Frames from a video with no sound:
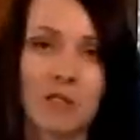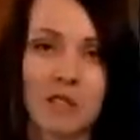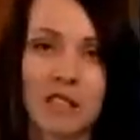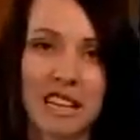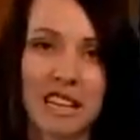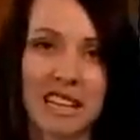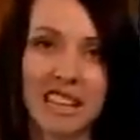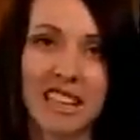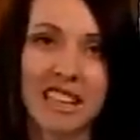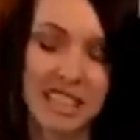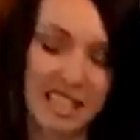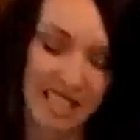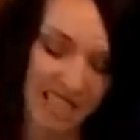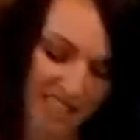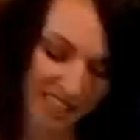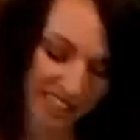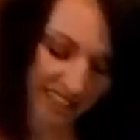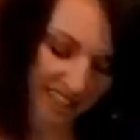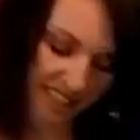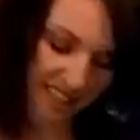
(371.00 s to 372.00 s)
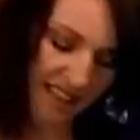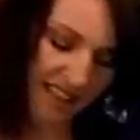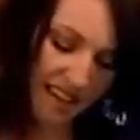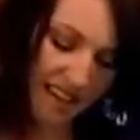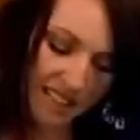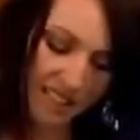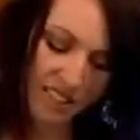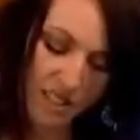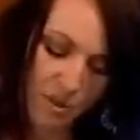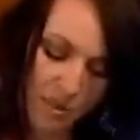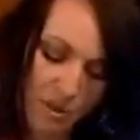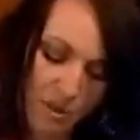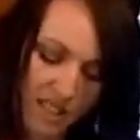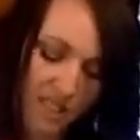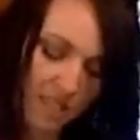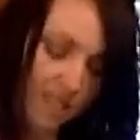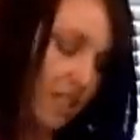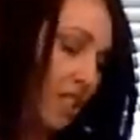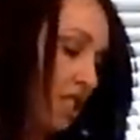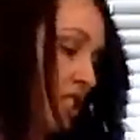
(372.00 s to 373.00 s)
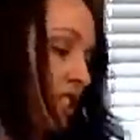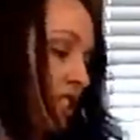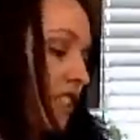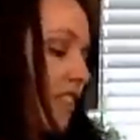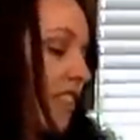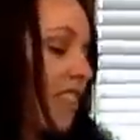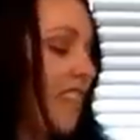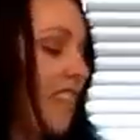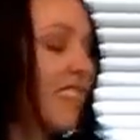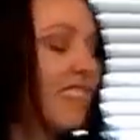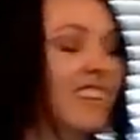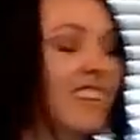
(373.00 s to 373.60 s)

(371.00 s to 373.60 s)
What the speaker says: Okay, and the key to that is making sure